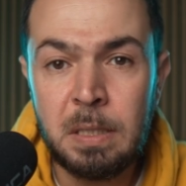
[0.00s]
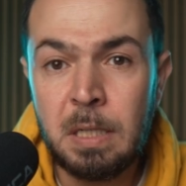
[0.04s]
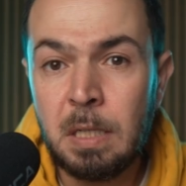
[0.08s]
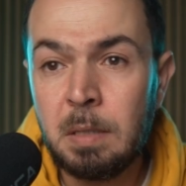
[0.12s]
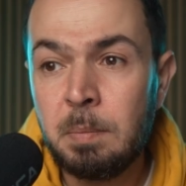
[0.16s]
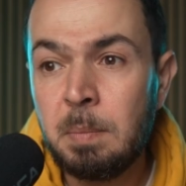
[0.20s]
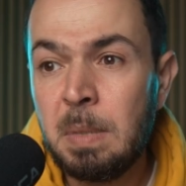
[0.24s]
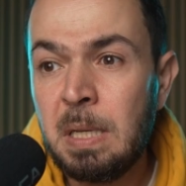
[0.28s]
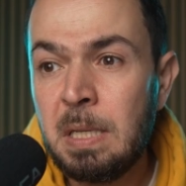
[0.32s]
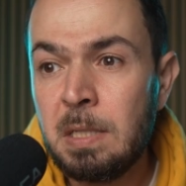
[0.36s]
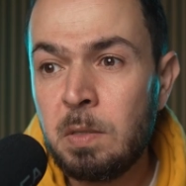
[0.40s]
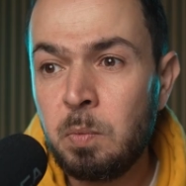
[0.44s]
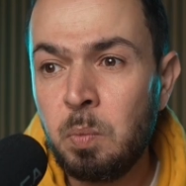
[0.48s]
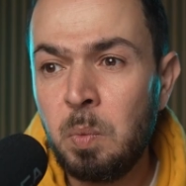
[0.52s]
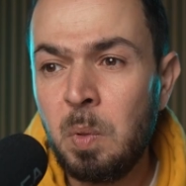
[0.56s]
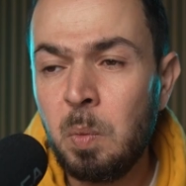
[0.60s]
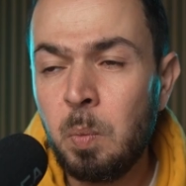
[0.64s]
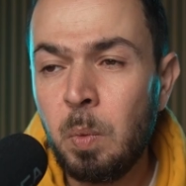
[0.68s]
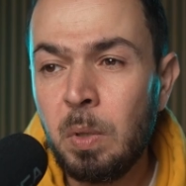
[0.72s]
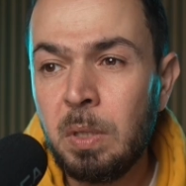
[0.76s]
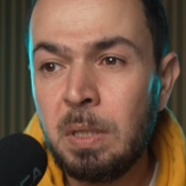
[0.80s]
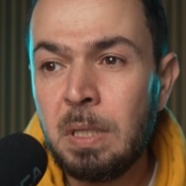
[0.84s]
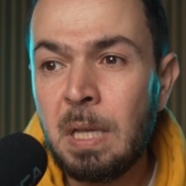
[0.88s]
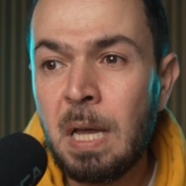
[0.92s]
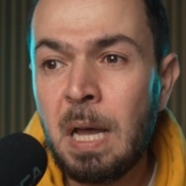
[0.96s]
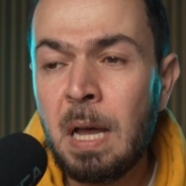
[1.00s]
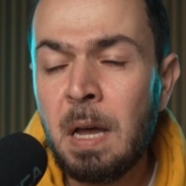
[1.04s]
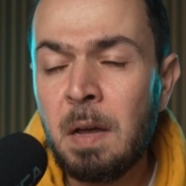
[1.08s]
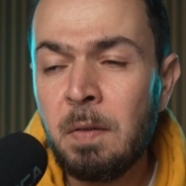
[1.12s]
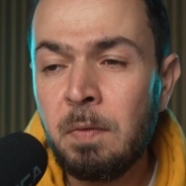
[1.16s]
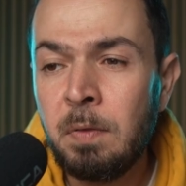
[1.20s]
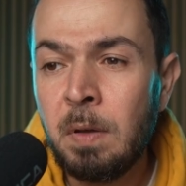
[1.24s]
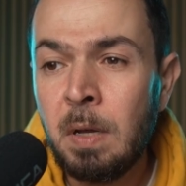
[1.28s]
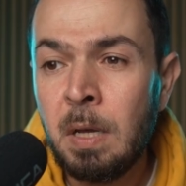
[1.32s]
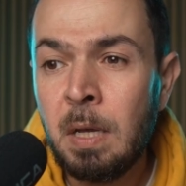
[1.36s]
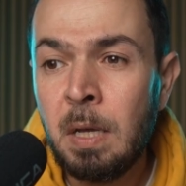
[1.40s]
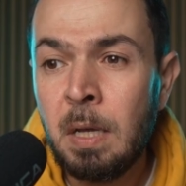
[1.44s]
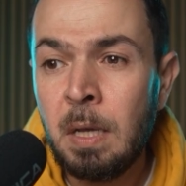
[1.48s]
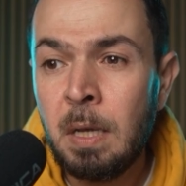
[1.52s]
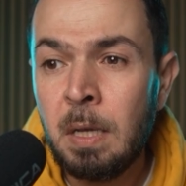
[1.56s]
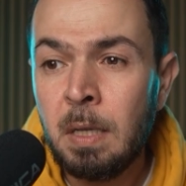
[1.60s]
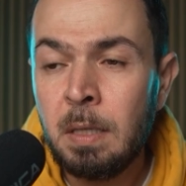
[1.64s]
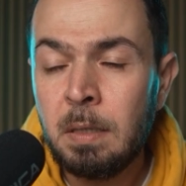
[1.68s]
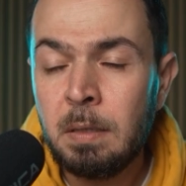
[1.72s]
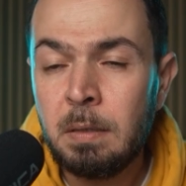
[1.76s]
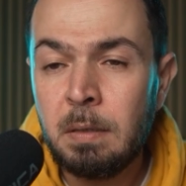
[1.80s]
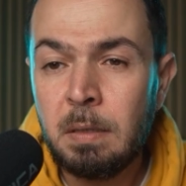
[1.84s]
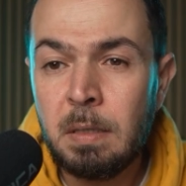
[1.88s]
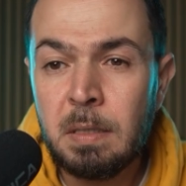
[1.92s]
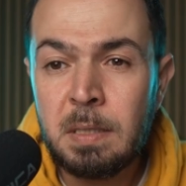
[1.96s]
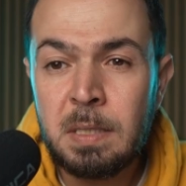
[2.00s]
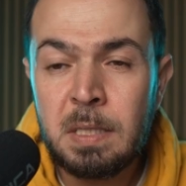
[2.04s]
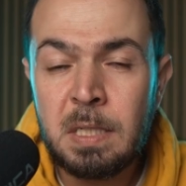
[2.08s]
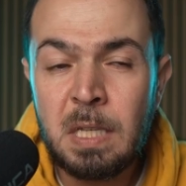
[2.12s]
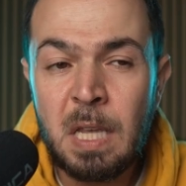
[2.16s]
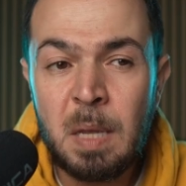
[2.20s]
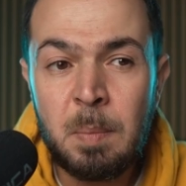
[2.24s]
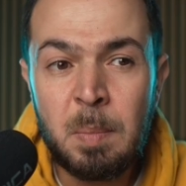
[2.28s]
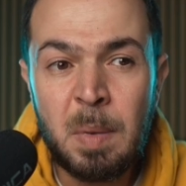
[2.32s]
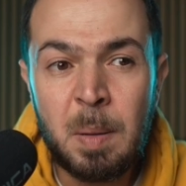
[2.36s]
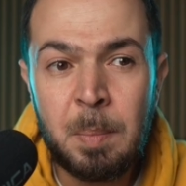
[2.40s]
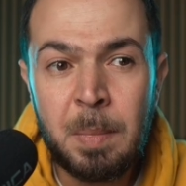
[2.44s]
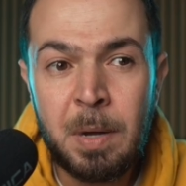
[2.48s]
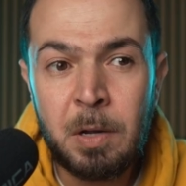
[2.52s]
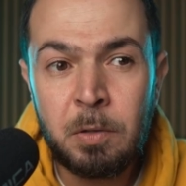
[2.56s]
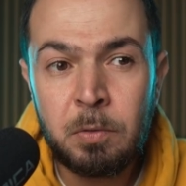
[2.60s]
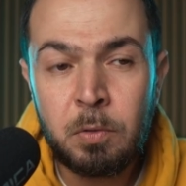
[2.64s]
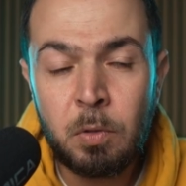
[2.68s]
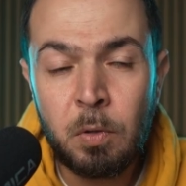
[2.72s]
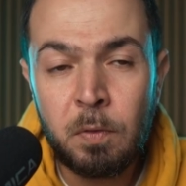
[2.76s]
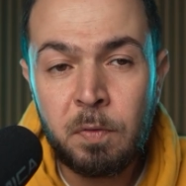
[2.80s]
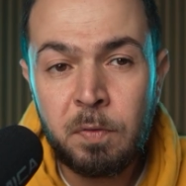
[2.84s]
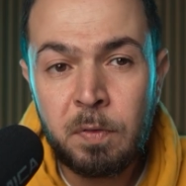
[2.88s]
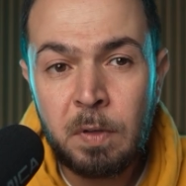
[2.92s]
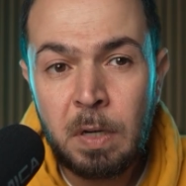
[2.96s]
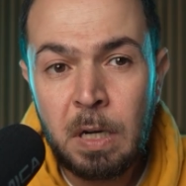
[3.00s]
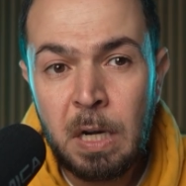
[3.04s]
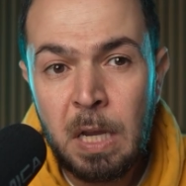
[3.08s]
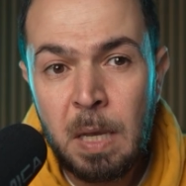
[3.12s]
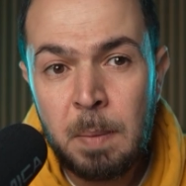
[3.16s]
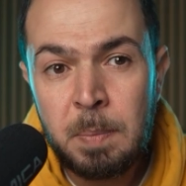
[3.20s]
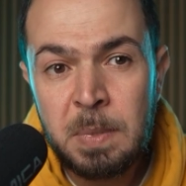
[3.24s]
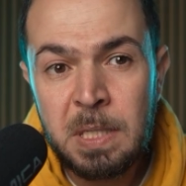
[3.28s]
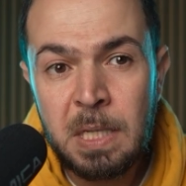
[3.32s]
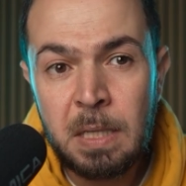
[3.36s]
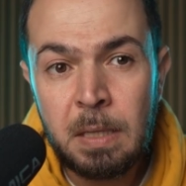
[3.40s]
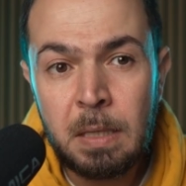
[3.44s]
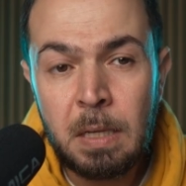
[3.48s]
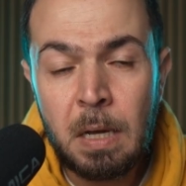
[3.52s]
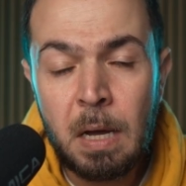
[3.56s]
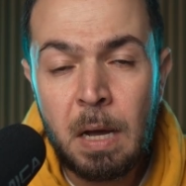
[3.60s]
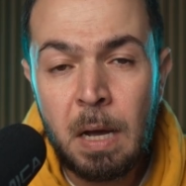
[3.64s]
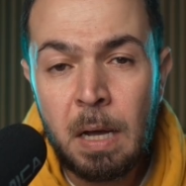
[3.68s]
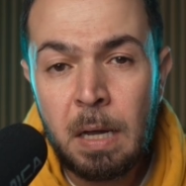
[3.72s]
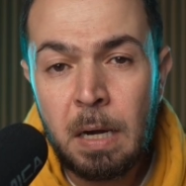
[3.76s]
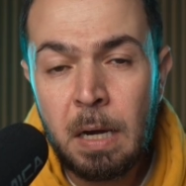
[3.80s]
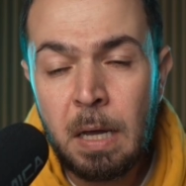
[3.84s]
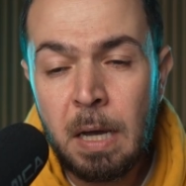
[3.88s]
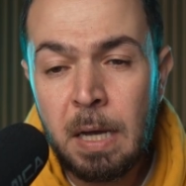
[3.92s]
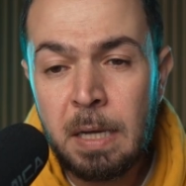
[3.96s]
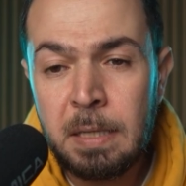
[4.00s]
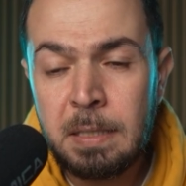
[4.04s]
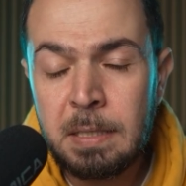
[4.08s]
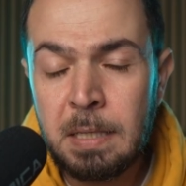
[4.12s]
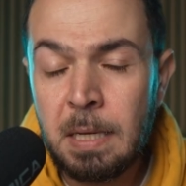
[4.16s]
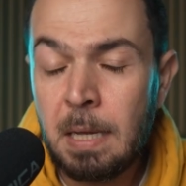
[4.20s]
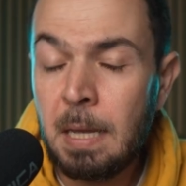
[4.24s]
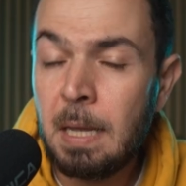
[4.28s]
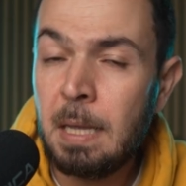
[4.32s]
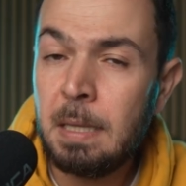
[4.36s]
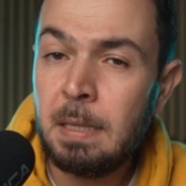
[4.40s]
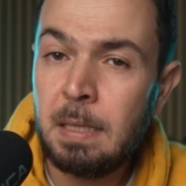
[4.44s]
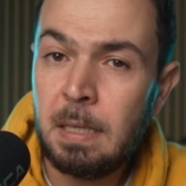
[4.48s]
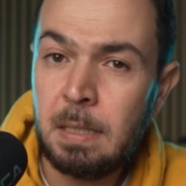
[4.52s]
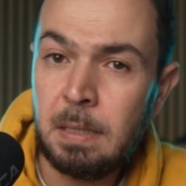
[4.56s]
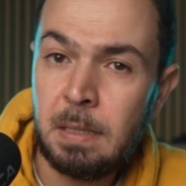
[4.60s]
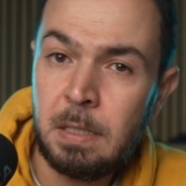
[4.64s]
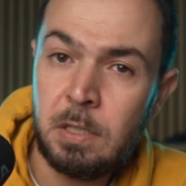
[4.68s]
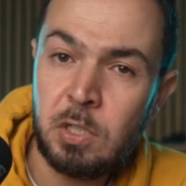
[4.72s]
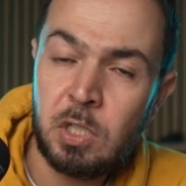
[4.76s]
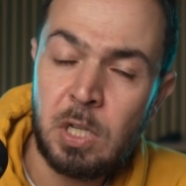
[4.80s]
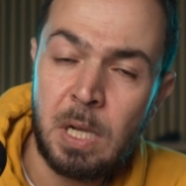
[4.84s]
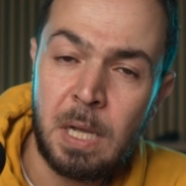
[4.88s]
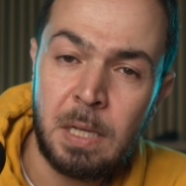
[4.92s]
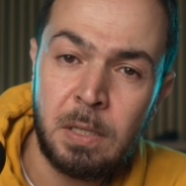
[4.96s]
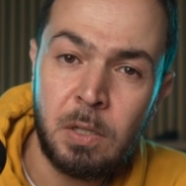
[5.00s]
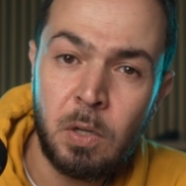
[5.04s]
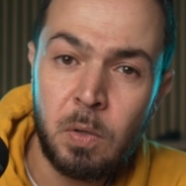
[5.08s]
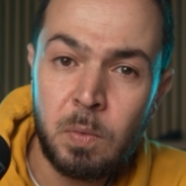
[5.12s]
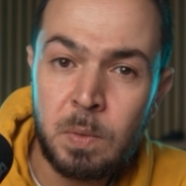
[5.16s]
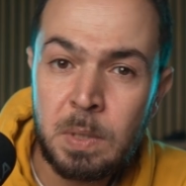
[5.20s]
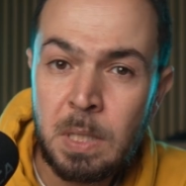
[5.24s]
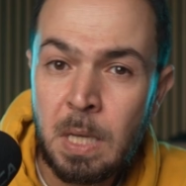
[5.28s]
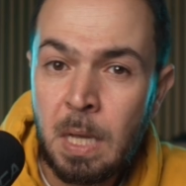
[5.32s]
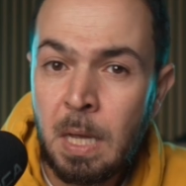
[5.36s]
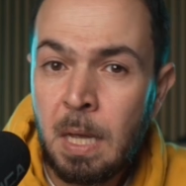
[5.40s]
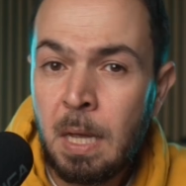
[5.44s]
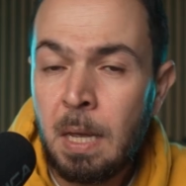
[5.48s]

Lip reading: That means we won't have the same amount of clips in the highlights and in the shadows.